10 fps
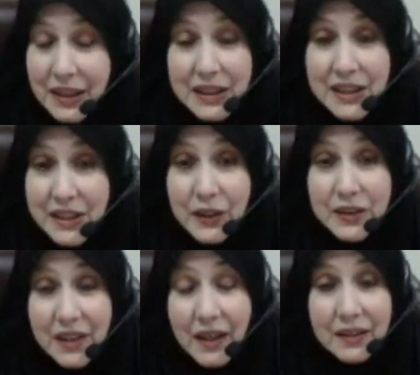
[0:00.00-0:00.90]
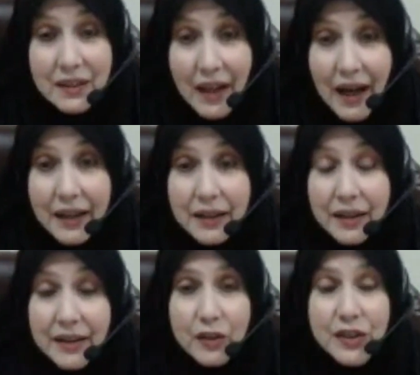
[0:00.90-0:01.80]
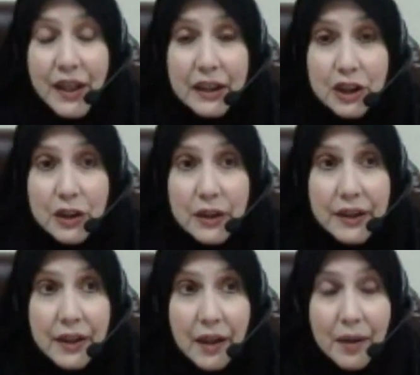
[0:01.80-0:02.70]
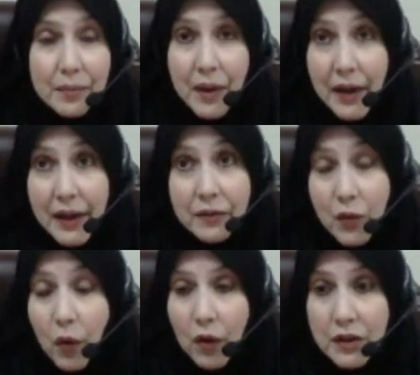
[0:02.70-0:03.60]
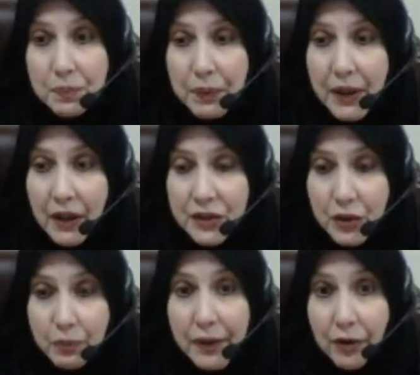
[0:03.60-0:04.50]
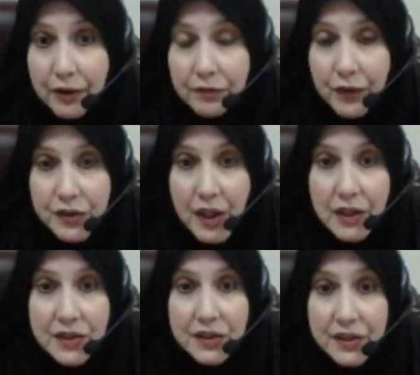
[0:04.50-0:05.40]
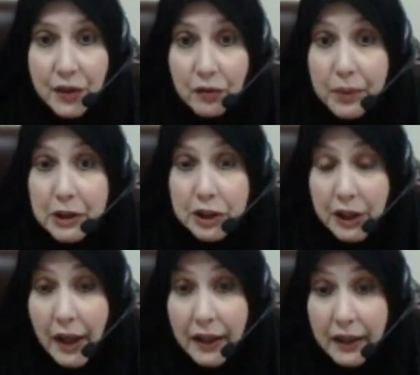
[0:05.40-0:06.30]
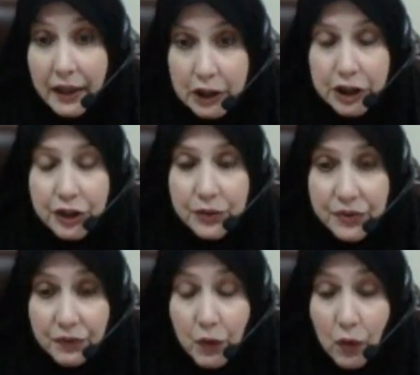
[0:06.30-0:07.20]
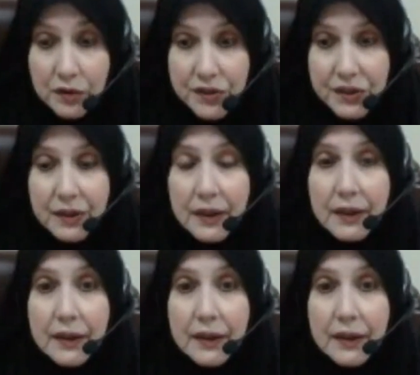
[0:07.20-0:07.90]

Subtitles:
And it's still done a lot. There's actually, and of course, because you're marrying first cousins, there have been genetic issues, of course.